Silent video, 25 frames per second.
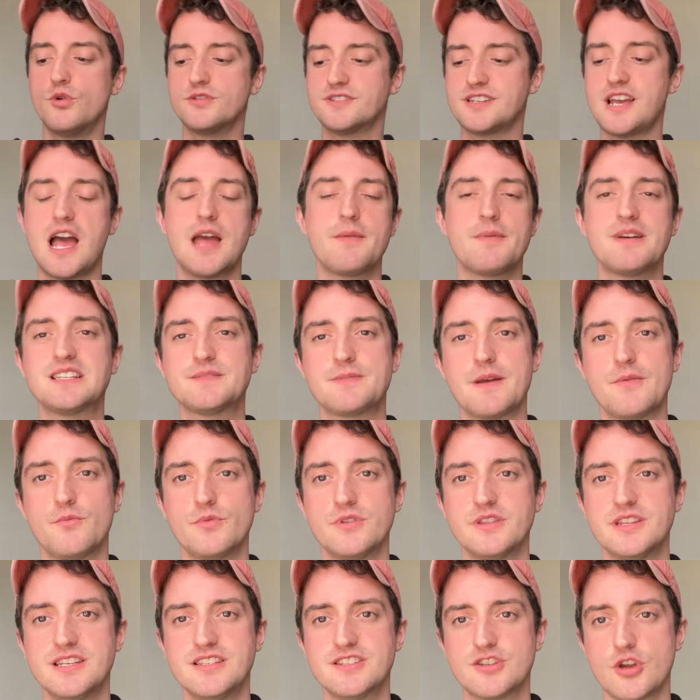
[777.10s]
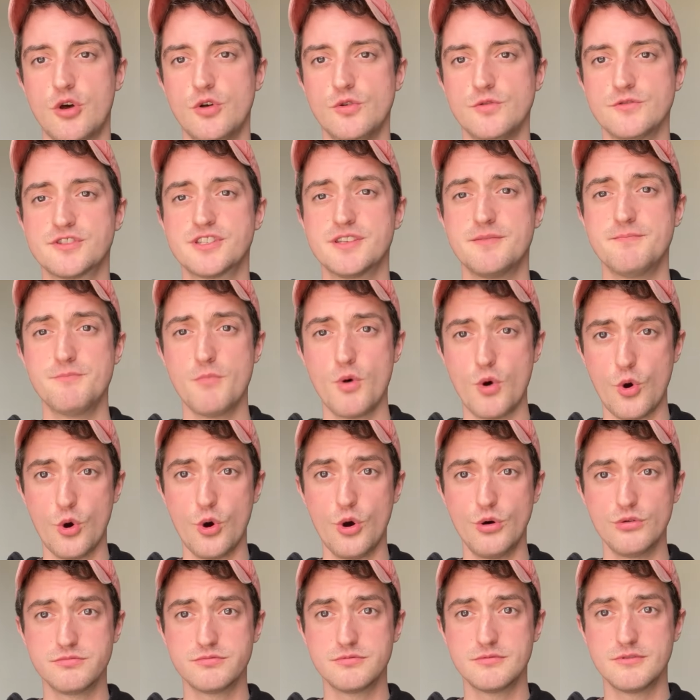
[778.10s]
time I spent with these dolls, the more
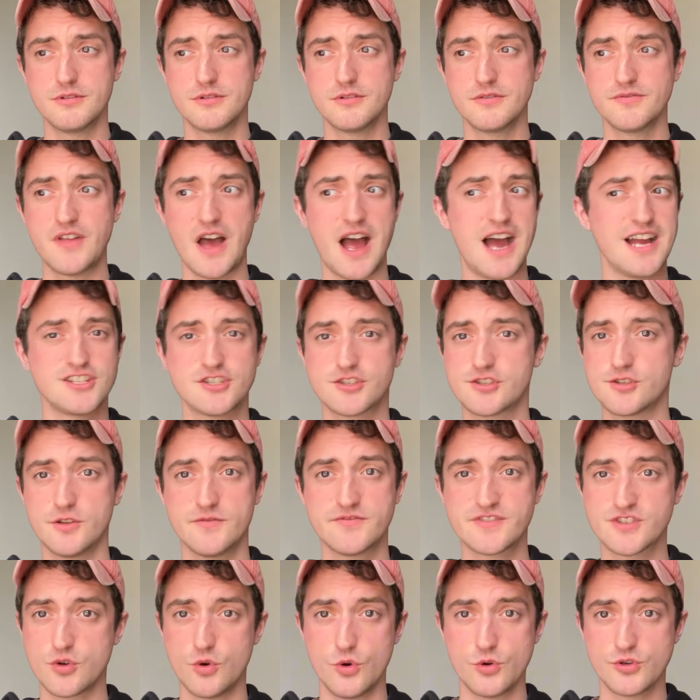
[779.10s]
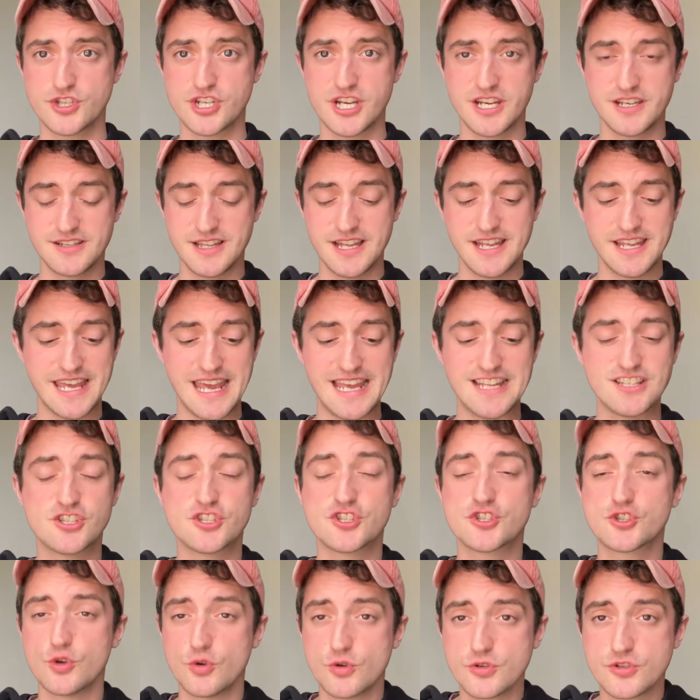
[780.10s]
that I just love Scorching. Like, it's
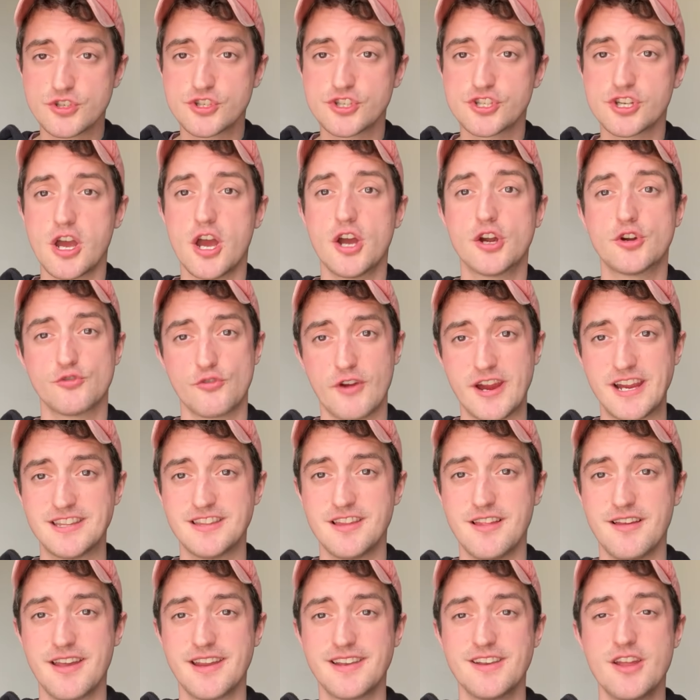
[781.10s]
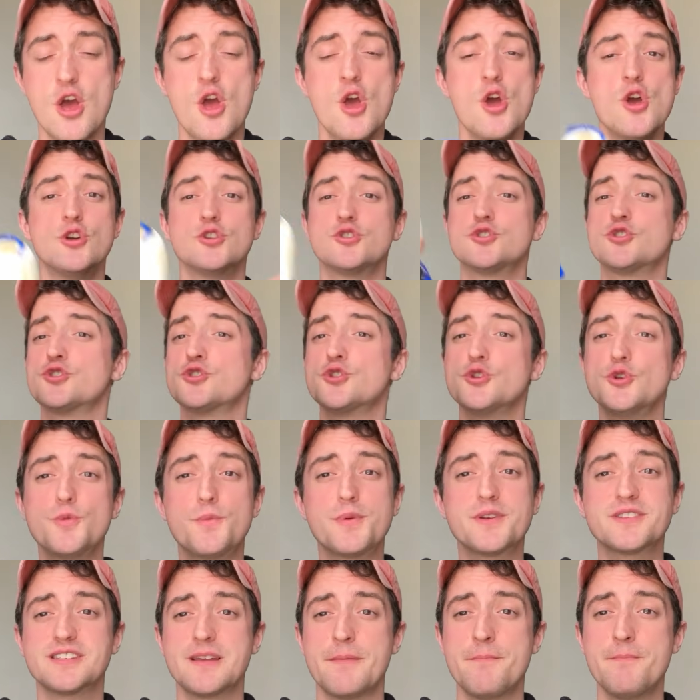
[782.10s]
such a great line. Super
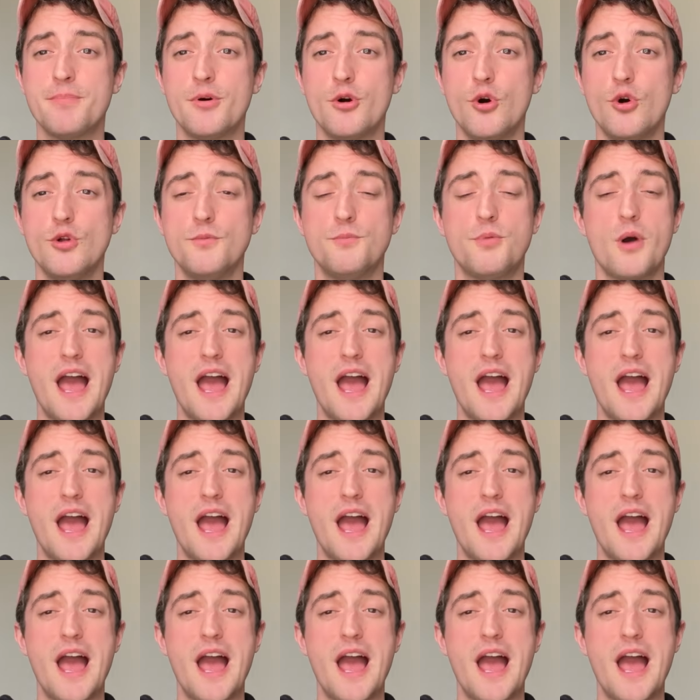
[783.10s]
simple, but